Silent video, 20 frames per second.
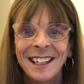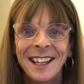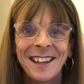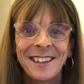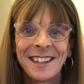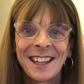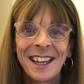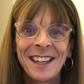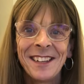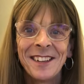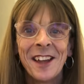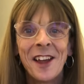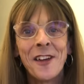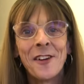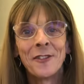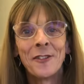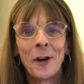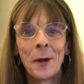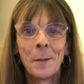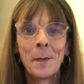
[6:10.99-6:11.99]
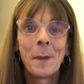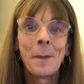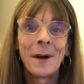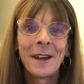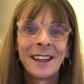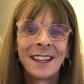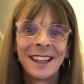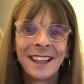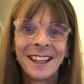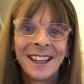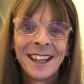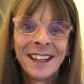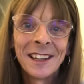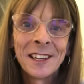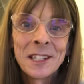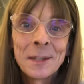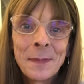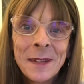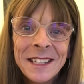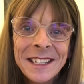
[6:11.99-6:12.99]
Okay? Right, bye-bye, and I'll
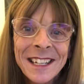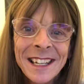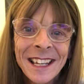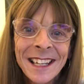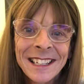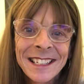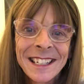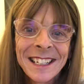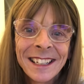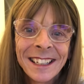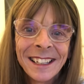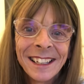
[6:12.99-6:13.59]
speak to you later.